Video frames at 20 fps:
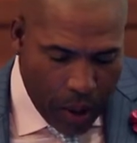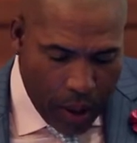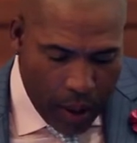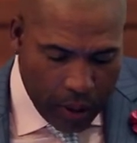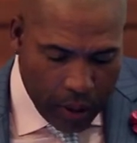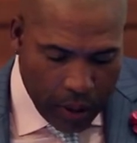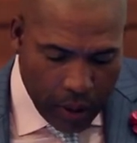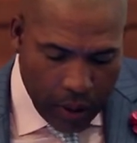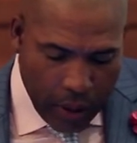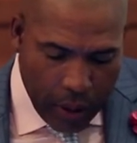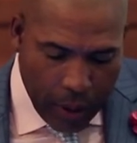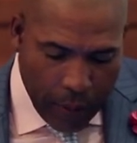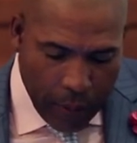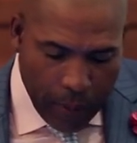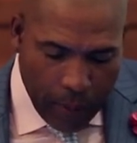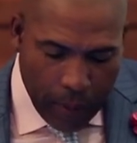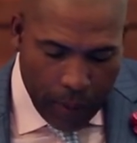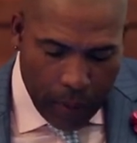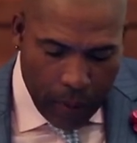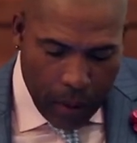Lusk,
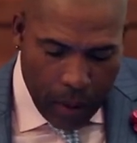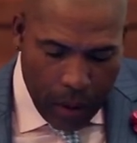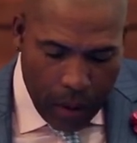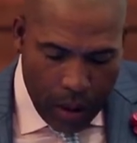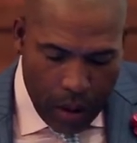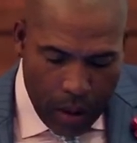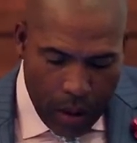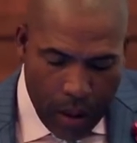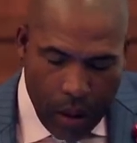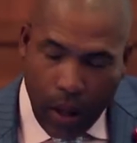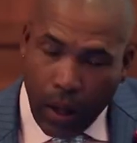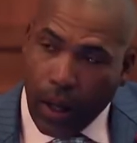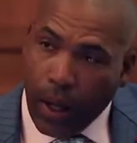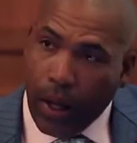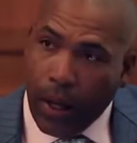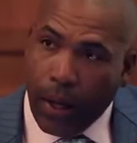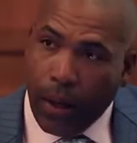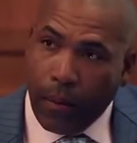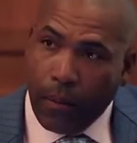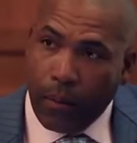
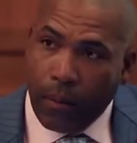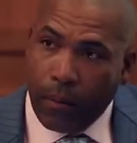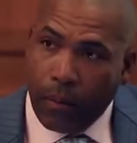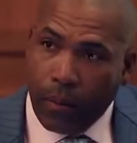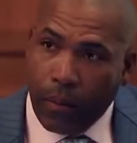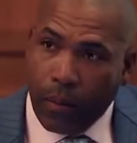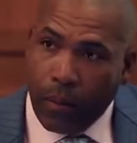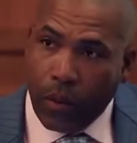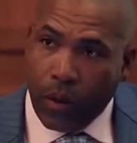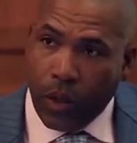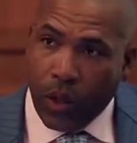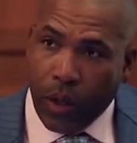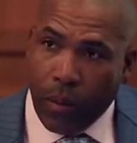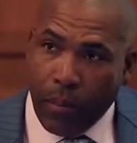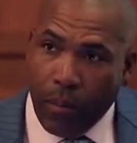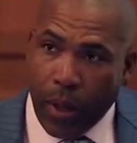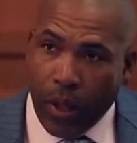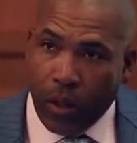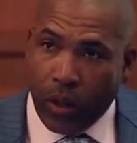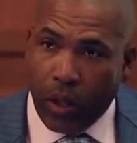um,
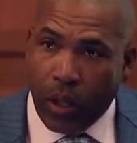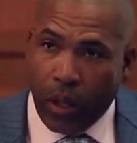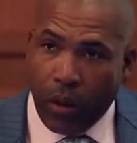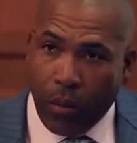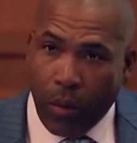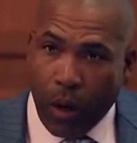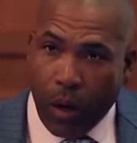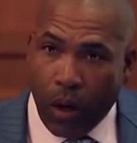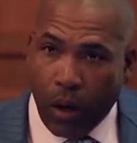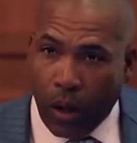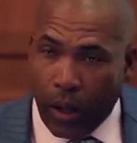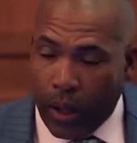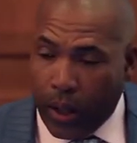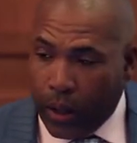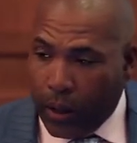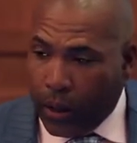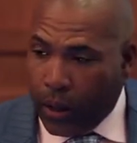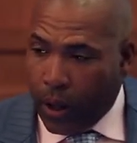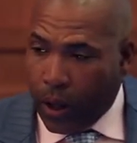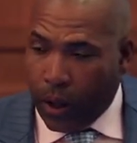Jim mentioned him
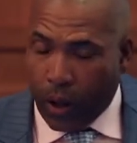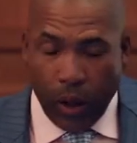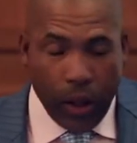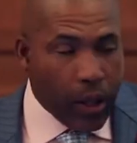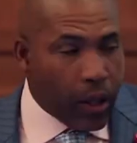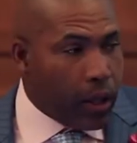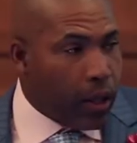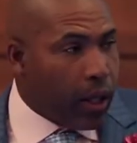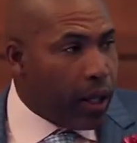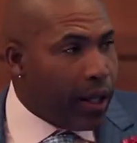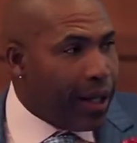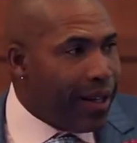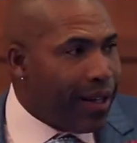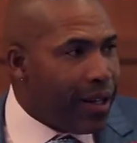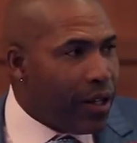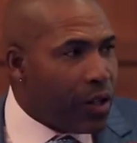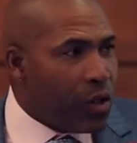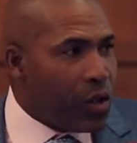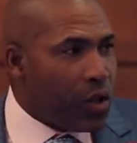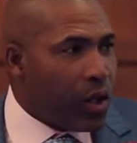early, earlier.
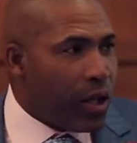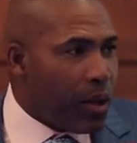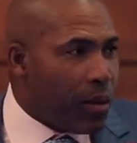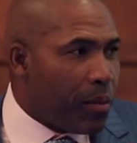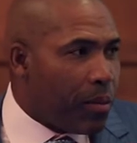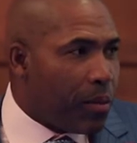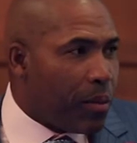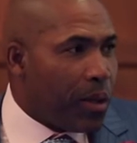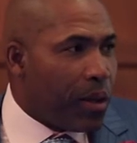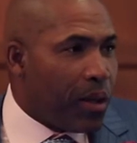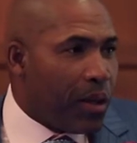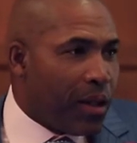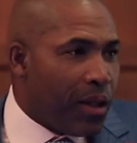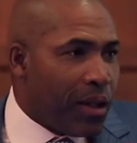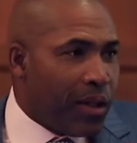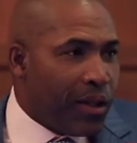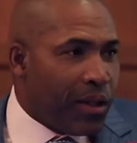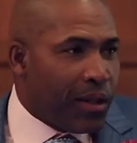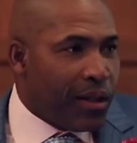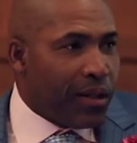He and Jim
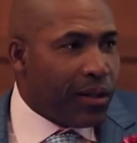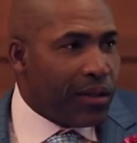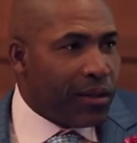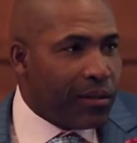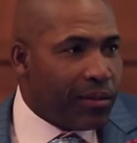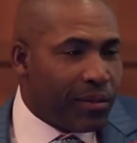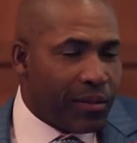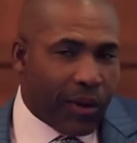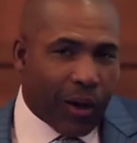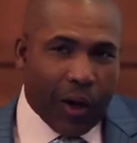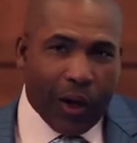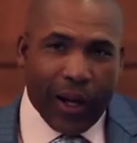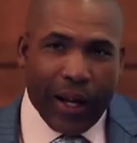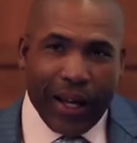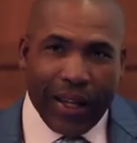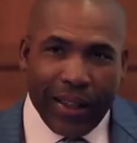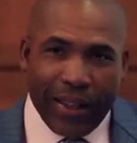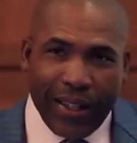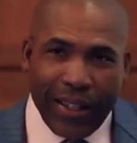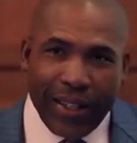are
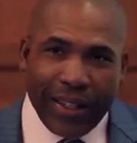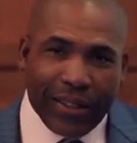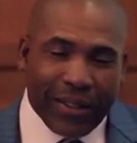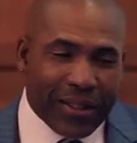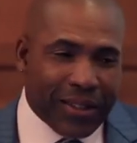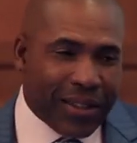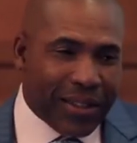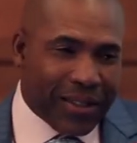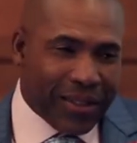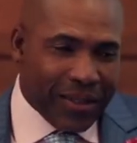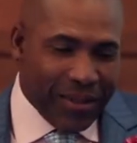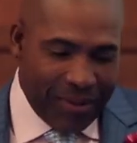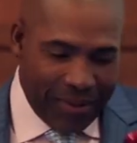like this.